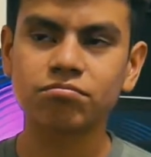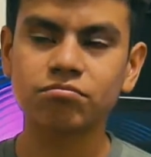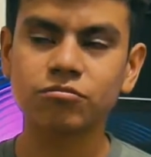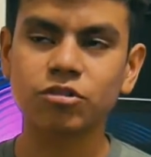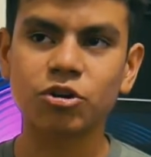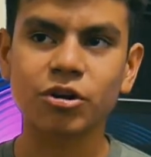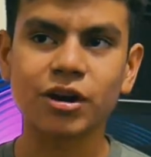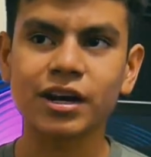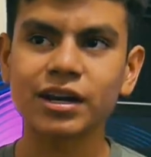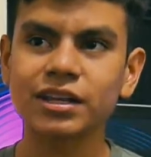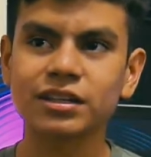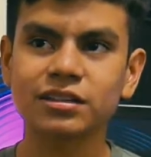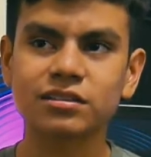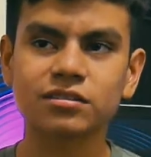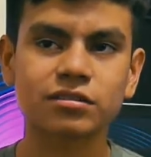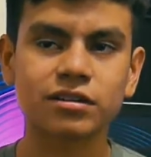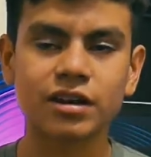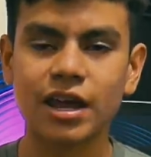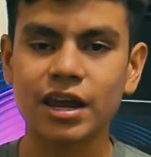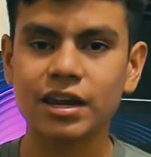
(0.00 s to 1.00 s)

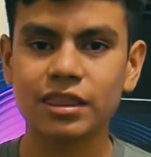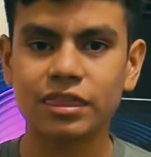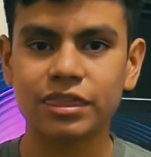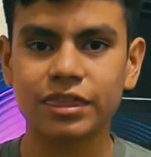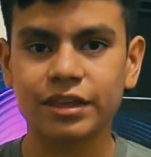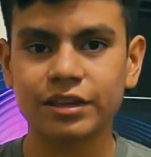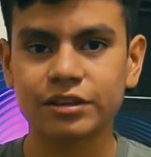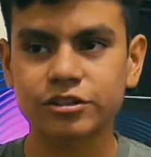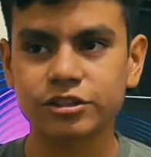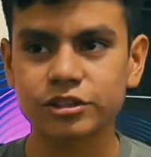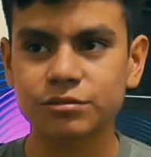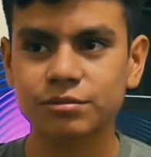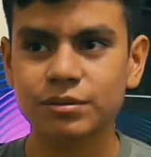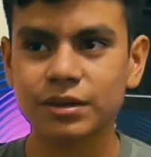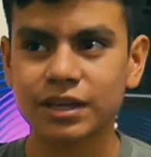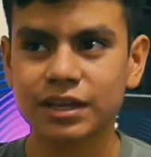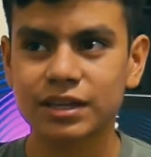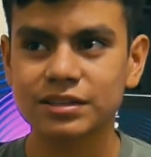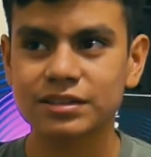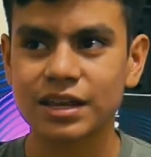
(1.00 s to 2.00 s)
credits or anything, just
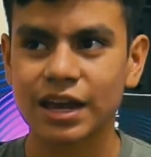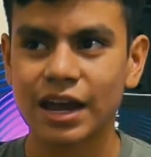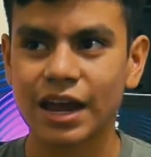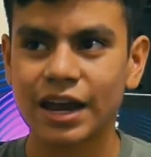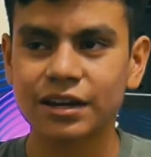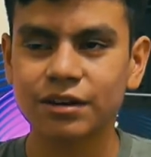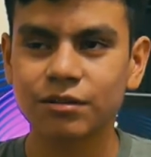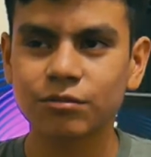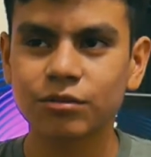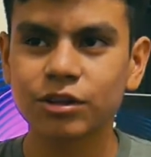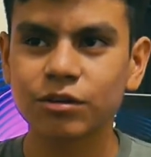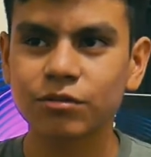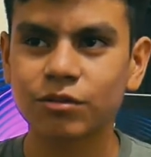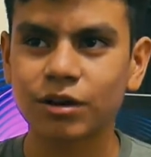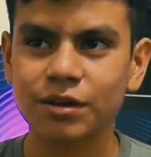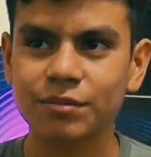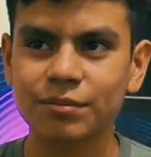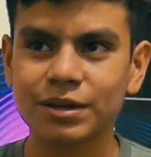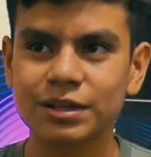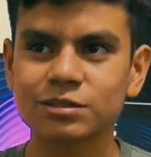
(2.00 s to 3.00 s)
because like I didn't really
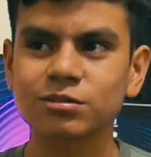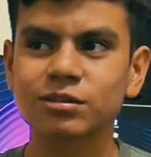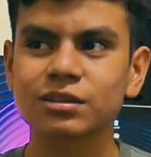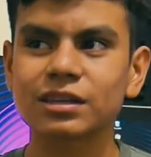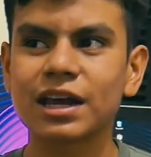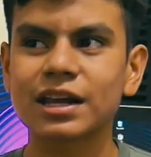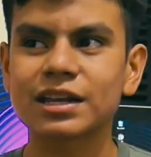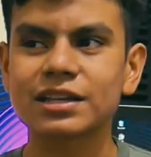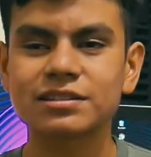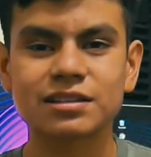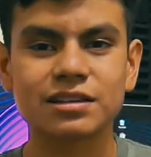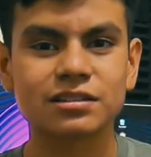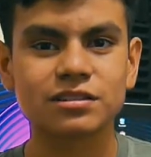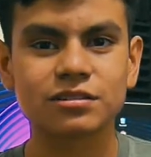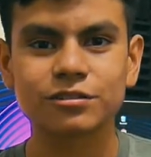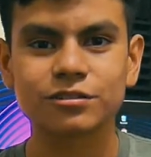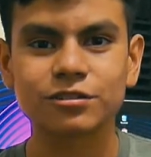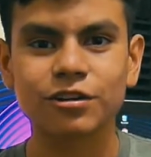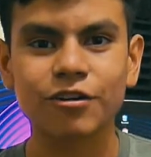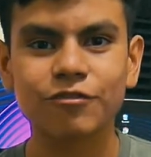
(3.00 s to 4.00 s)
want to mess with that, and since it
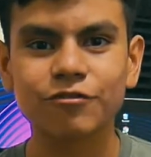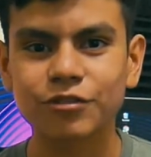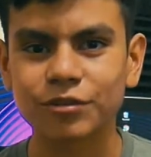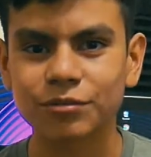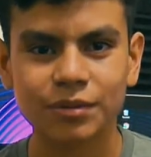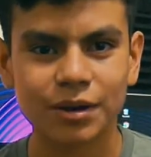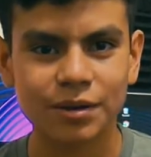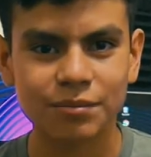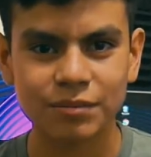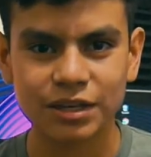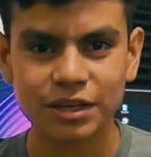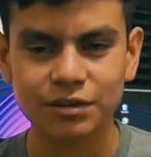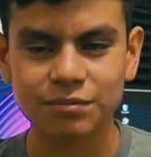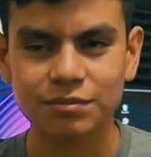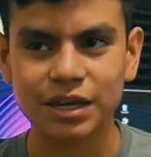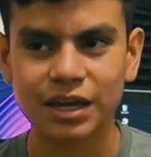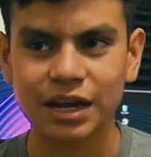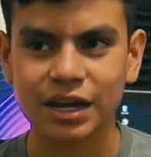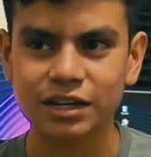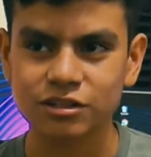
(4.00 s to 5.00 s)
was all filmed by me, it'd
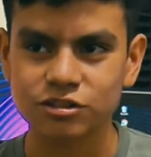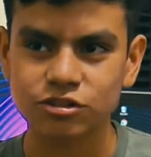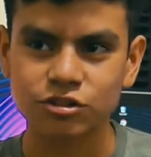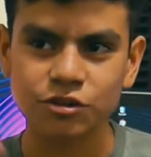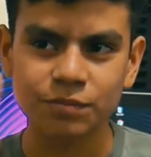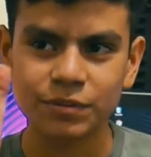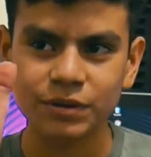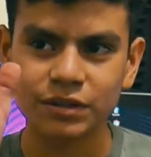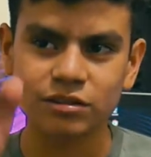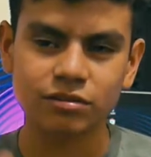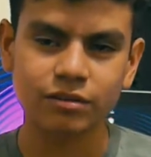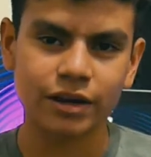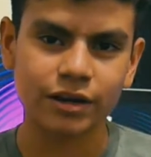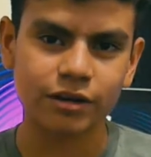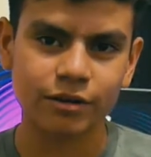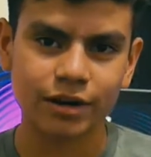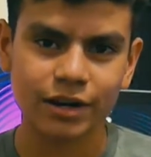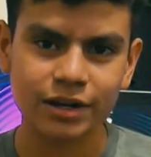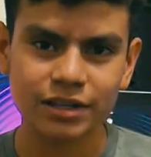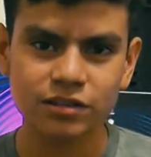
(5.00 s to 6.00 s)
be kind of stupid to
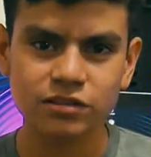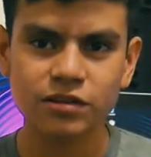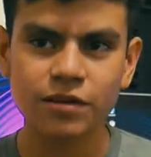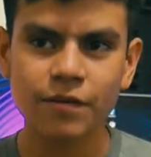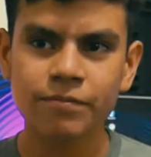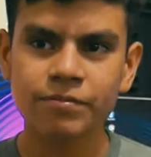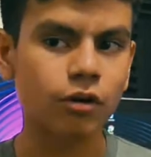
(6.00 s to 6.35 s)
add credits.